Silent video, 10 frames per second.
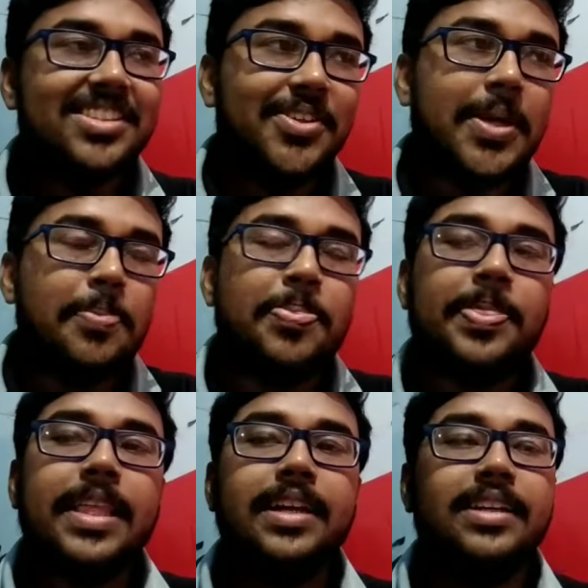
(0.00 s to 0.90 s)
Okay,
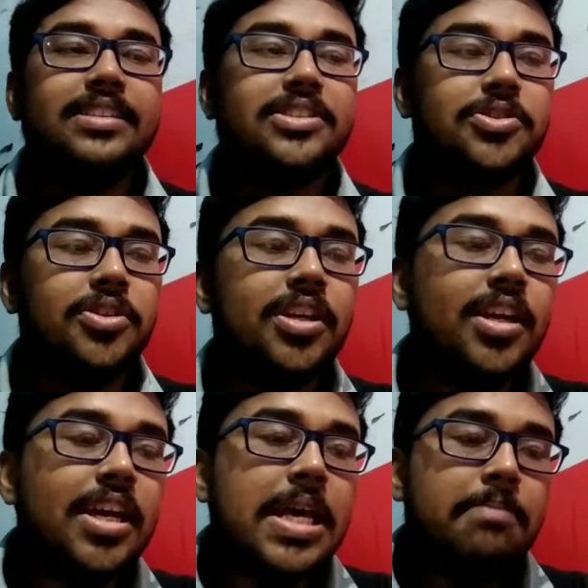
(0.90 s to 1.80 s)
and so
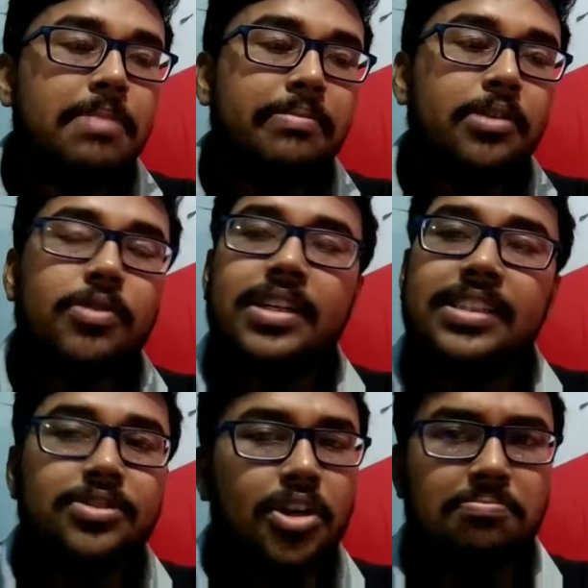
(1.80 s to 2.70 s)
paper 1
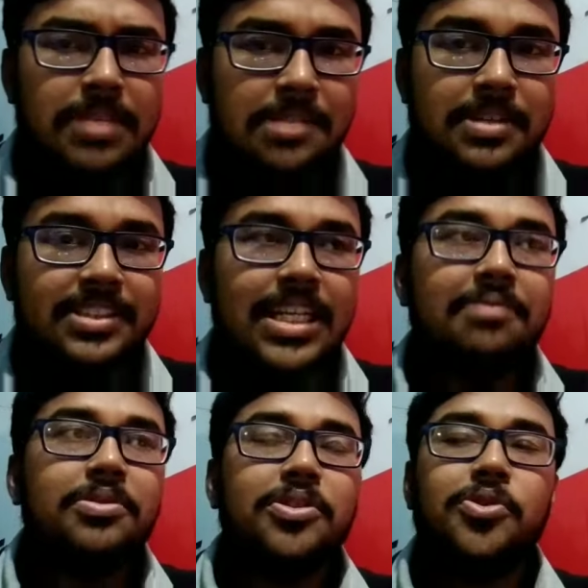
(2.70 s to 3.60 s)
is not very much
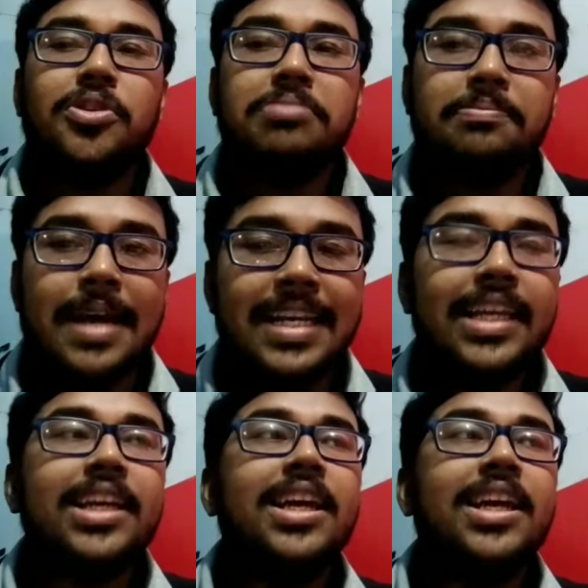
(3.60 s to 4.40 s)
tough, don't be panic.